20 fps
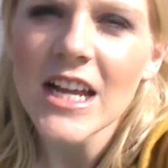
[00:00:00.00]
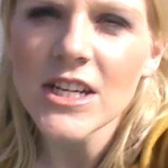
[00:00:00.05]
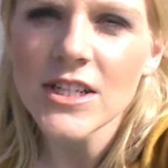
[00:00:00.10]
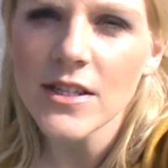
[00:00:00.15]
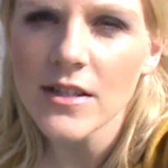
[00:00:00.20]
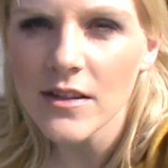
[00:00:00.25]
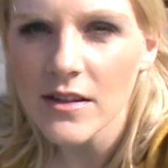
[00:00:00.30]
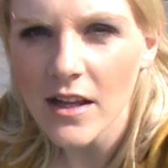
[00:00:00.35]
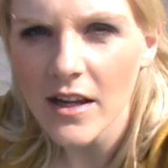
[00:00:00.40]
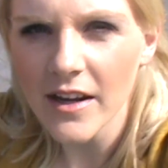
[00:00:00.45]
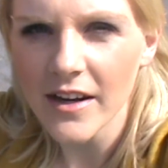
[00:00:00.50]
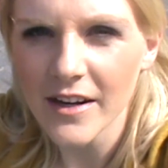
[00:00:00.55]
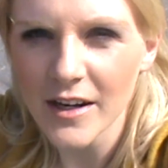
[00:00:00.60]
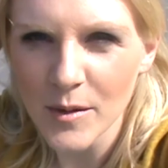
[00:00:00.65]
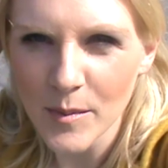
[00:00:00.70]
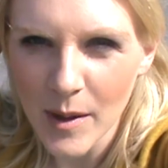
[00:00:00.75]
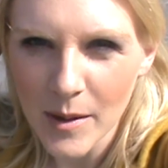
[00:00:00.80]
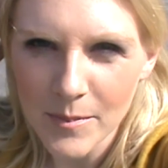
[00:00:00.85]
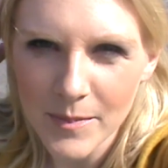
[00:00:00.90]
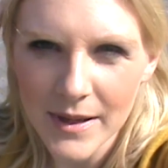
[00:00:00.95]
to learn
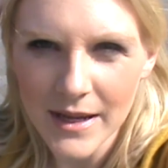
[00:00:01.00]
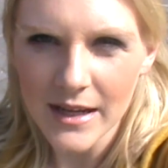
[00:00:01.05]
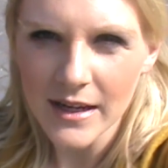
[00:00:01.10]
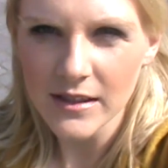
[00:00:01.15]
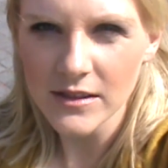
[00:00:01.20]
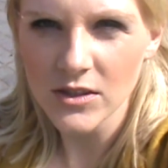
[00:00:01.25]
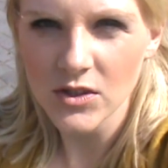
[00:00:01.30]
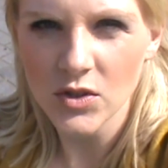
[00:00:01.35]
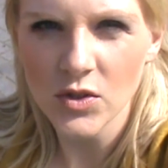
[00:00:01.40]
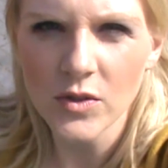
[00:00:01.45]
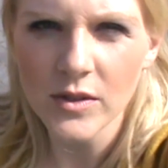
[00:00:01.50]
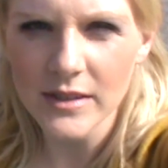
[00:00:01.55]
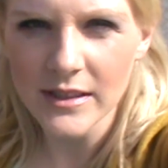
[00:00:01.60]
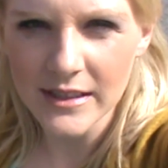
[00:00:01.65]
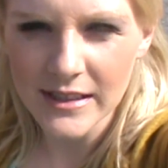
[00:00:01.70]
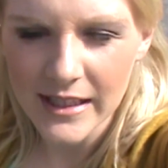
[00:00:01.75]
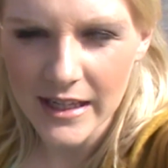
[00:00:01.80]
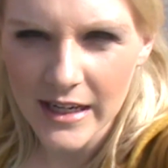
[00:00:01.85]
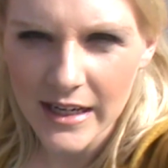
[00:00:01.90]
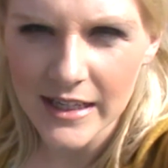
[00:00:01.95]
about being
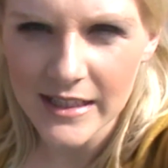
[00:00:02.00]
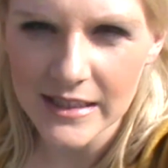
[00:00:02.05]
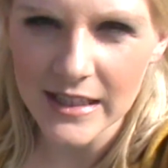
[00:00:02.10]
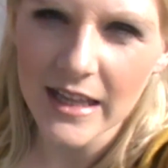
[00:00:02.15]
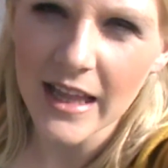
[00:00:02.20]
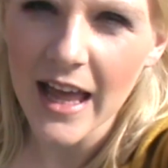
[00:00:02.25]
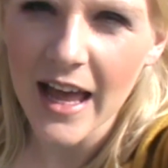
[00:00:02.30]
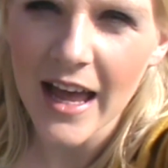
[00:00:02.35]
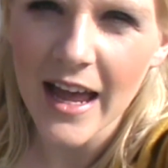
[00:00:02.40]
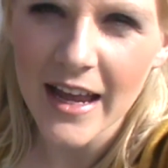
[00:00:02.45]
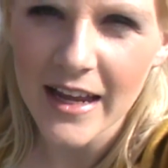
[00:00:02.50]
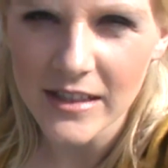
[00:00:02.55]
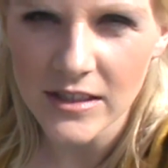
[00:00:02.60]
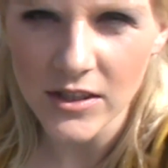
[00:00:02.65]
students at ESLI.